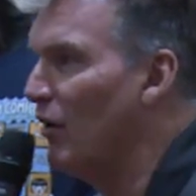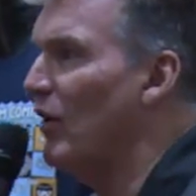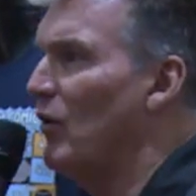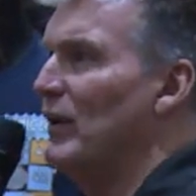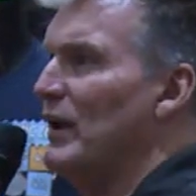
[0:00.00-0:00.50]

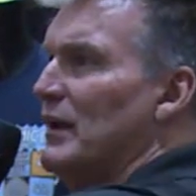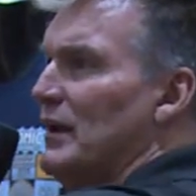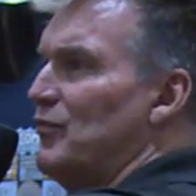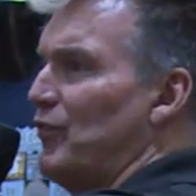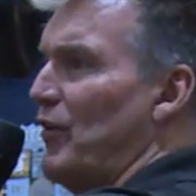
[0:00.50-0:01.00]
Are we
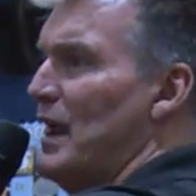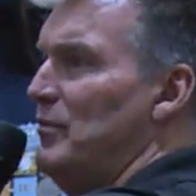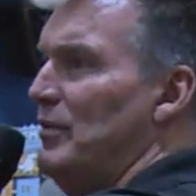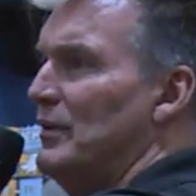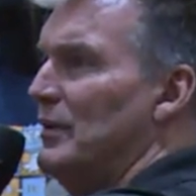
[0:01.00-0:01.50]
in
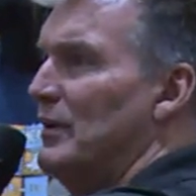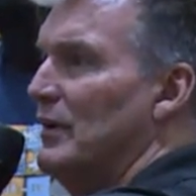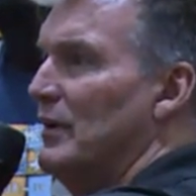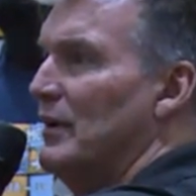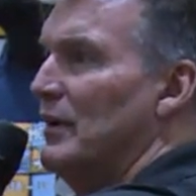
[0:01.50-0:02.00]
frame?
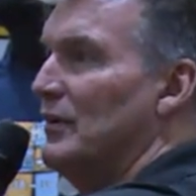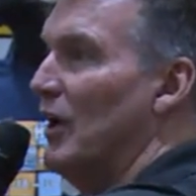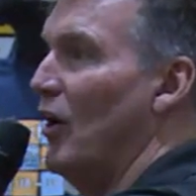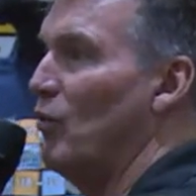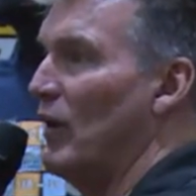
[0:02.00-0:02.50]

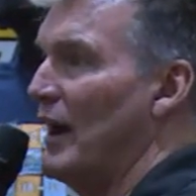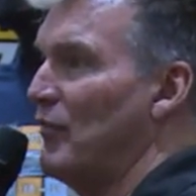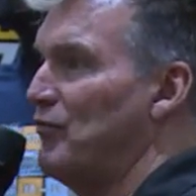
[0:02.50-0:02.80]
No, we're out of